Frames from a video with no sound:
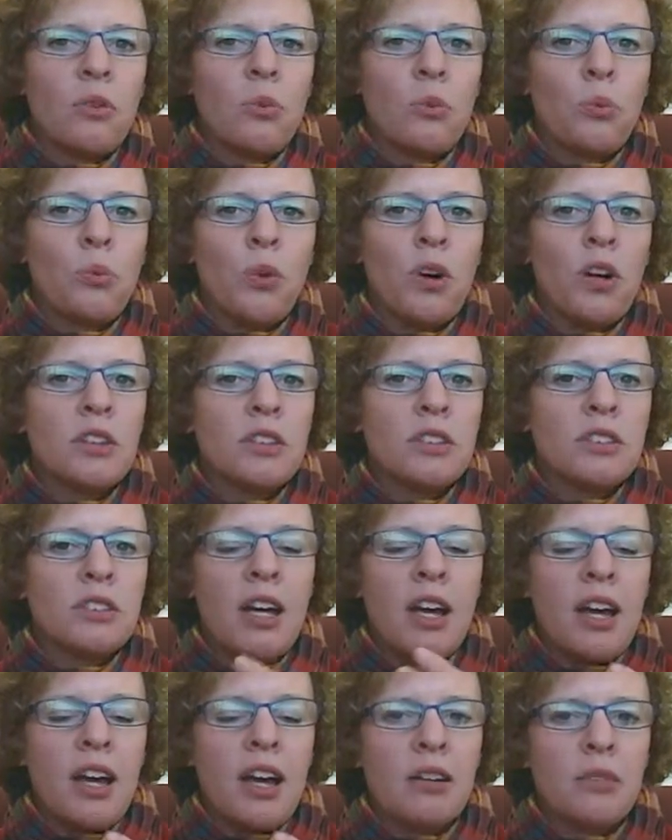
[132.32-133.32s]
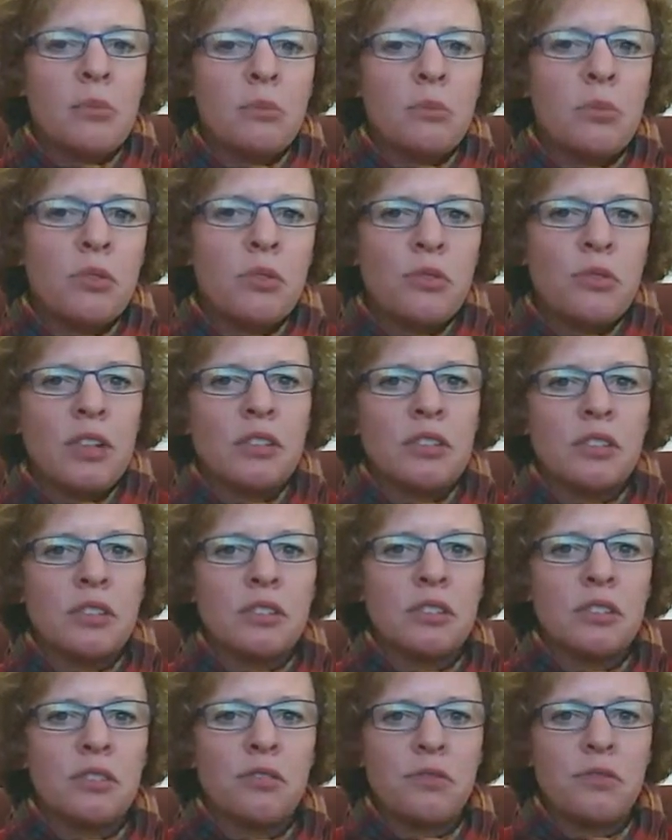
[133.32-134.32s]
where does that move us
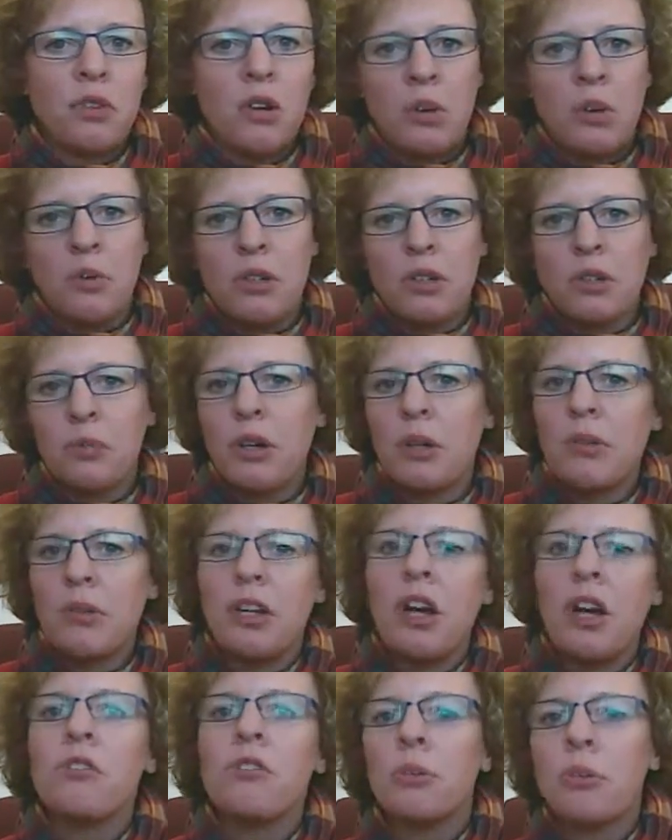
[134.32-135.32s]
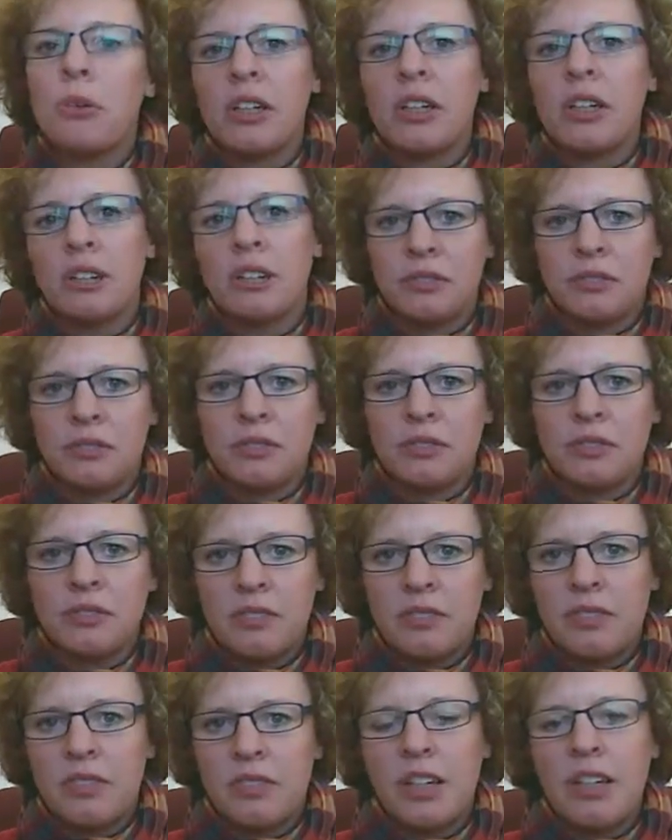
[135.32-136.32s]
forward? Where do we go from here?
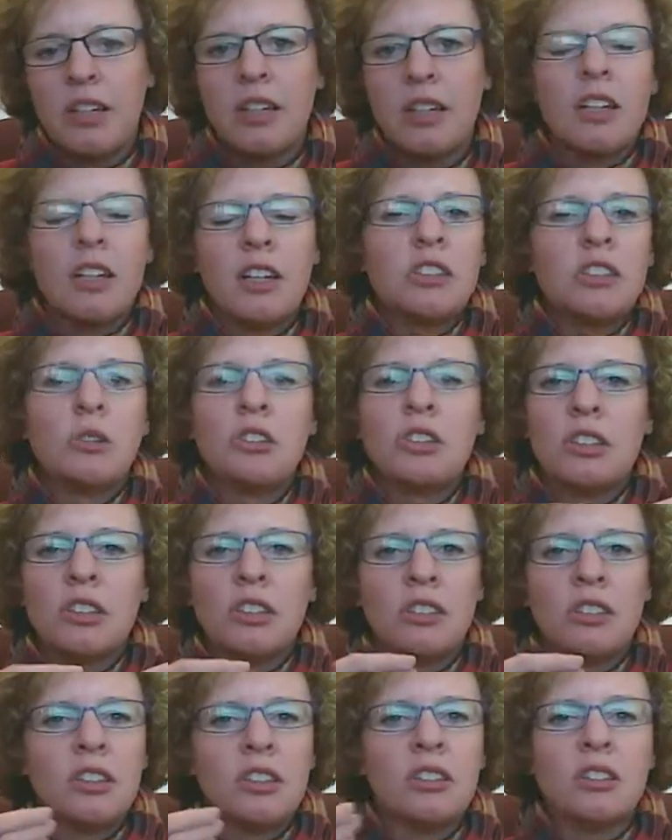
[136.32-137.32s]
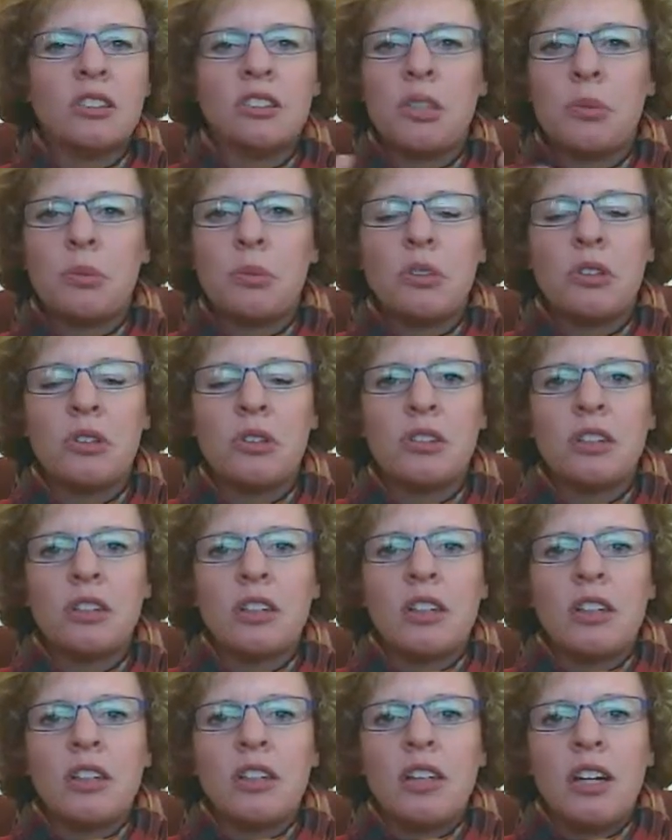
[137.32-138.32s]
Okay, so it's just a little simple
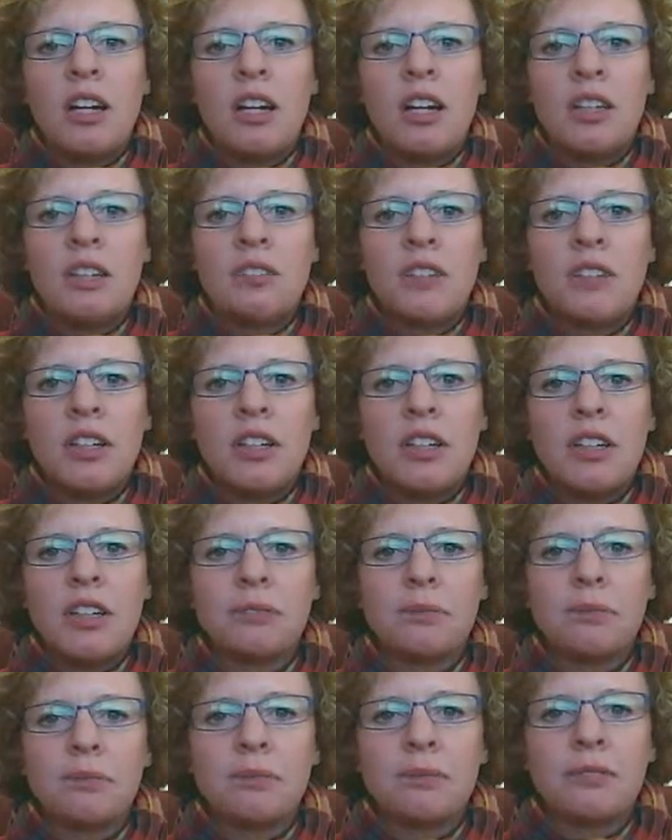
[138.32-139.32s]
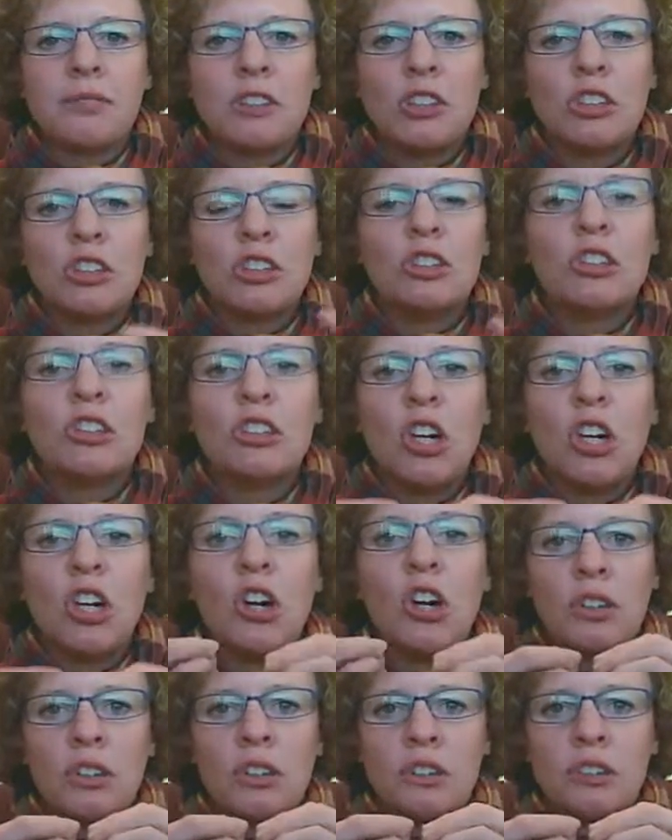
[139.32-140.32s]
kind of just a
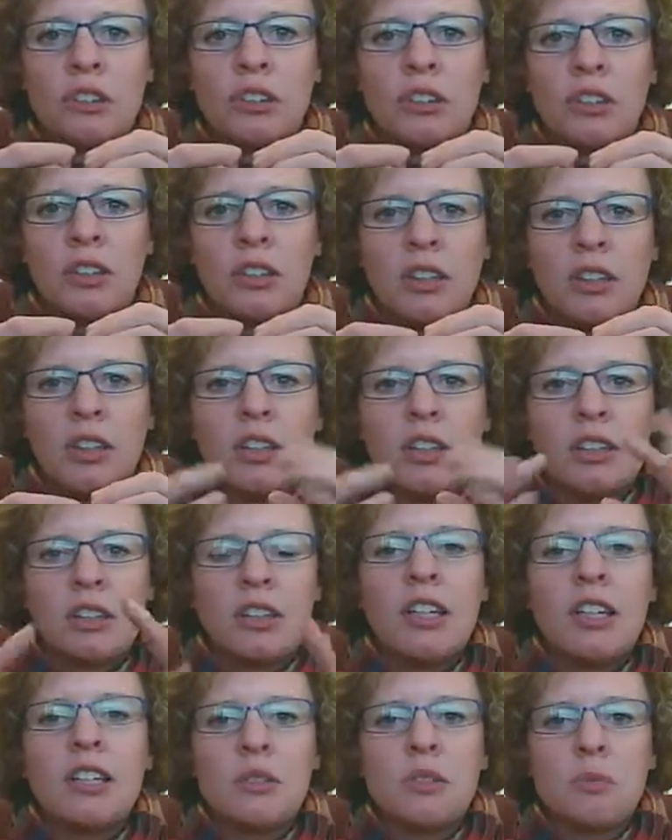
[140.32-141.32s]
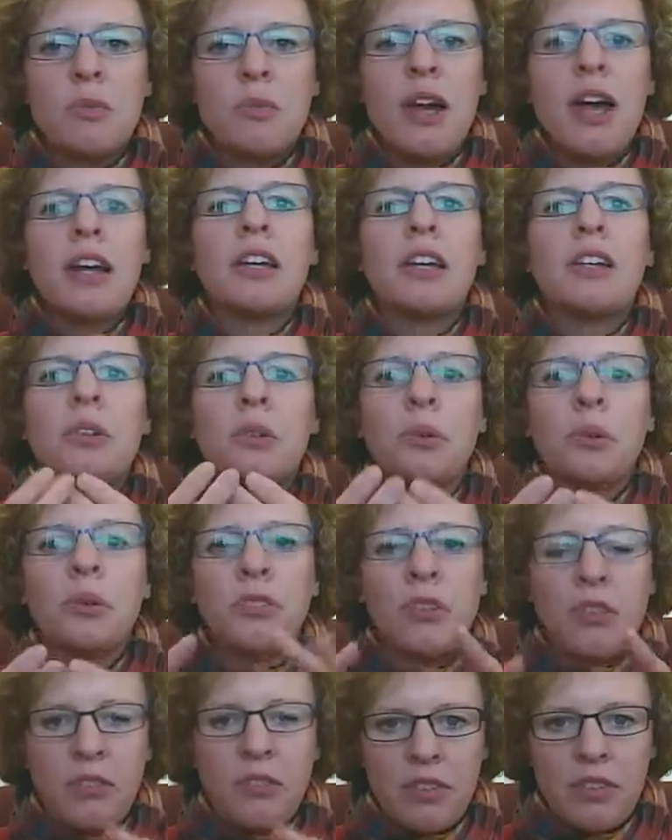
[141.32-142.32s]
starter to get us back in the groove
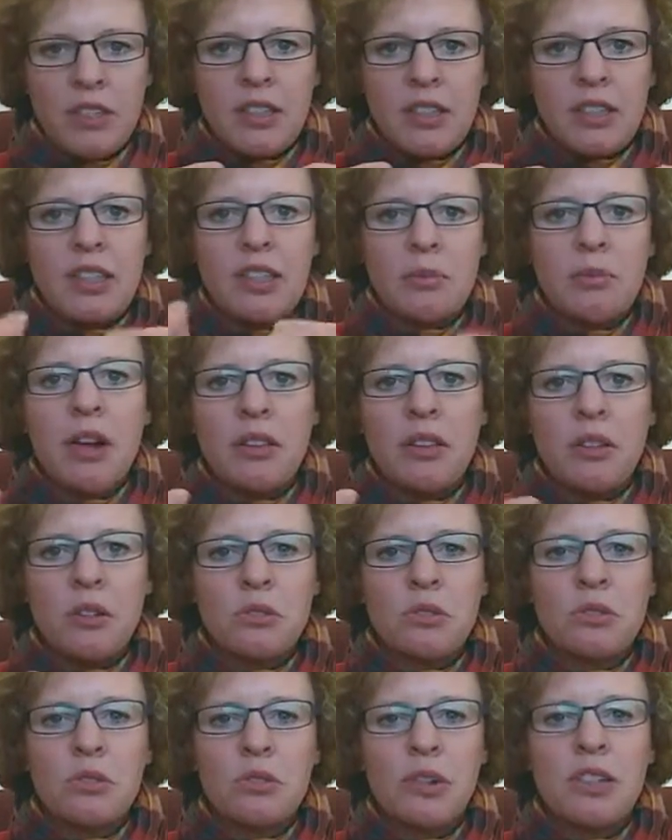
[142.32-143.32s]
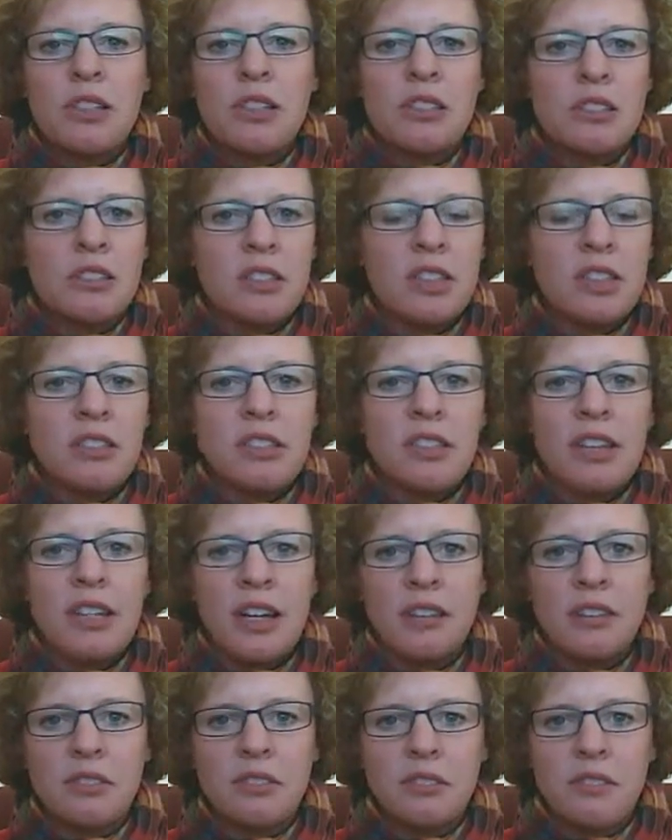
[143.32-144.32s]
of thinking about those trends and things
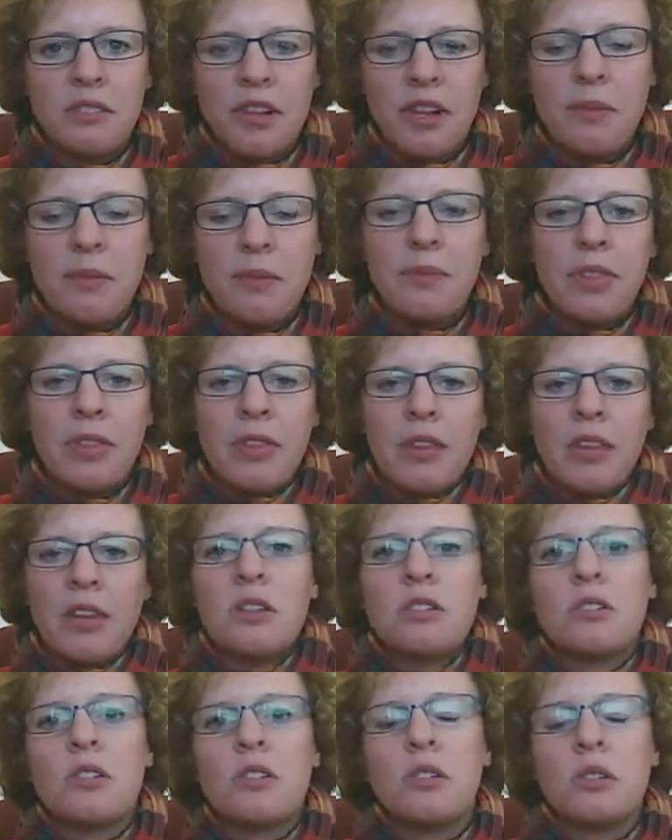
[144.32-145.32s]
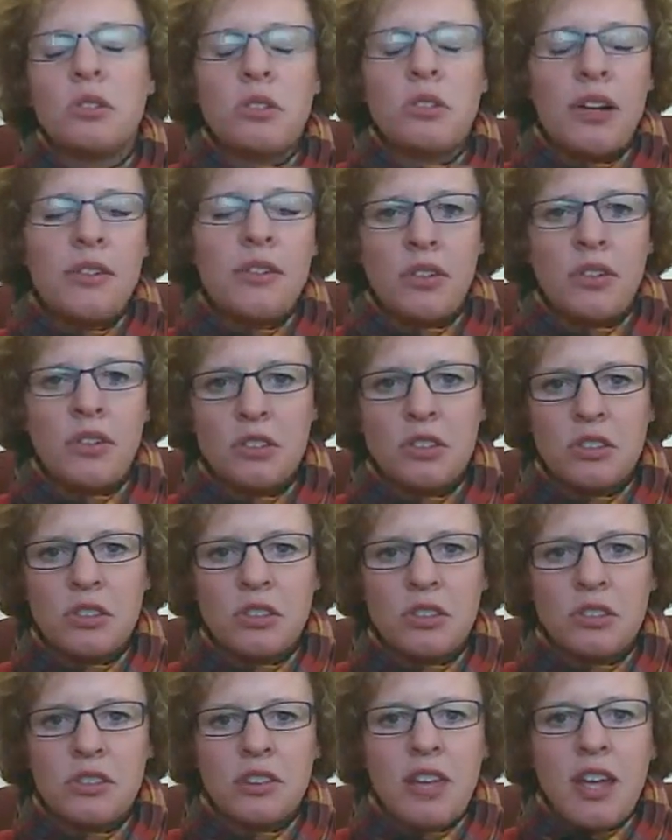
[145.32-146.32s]
again. Okay, so you'll do that first,